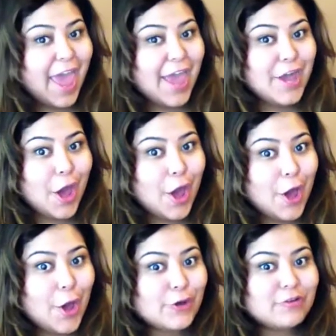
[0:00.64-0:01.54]
Hey
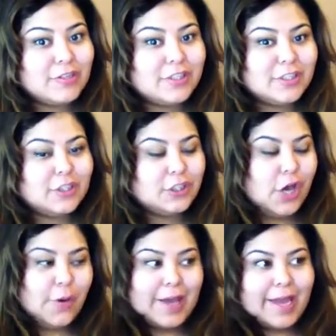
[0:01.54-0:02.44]
y'all,
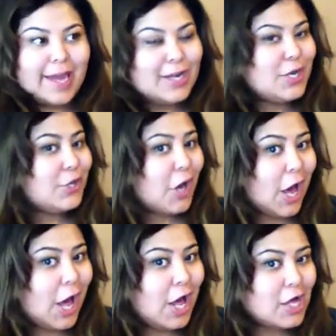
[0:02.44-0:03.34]
so I got another
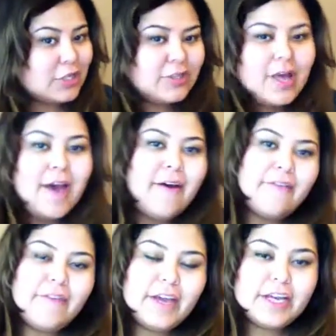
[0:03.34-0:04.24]
haul
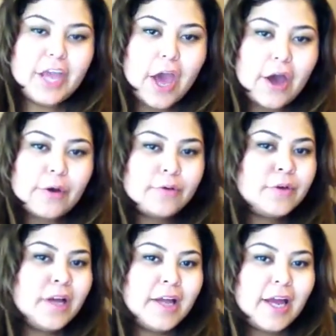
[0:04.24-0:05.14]
video,
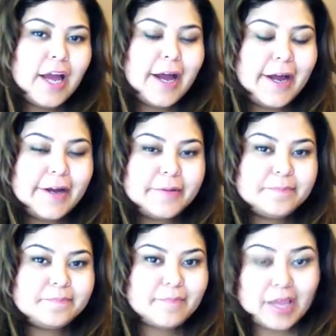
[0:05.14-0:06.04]

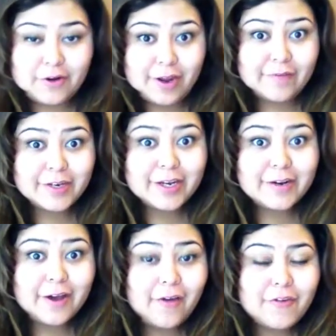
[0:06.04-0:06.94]
and I haven't done
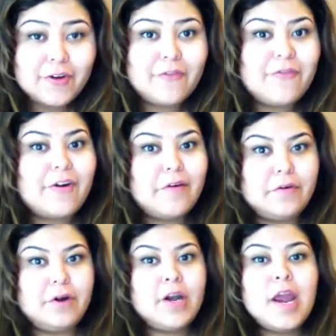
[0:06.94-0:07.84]
a haul video in
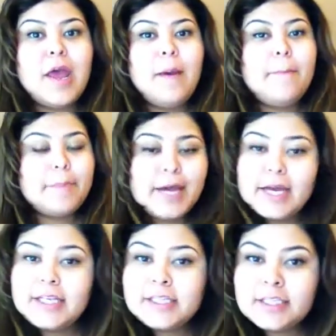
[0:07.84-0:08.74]
forever,
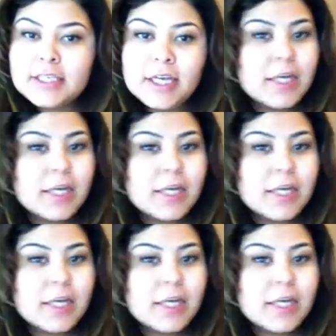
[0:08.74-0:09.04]
but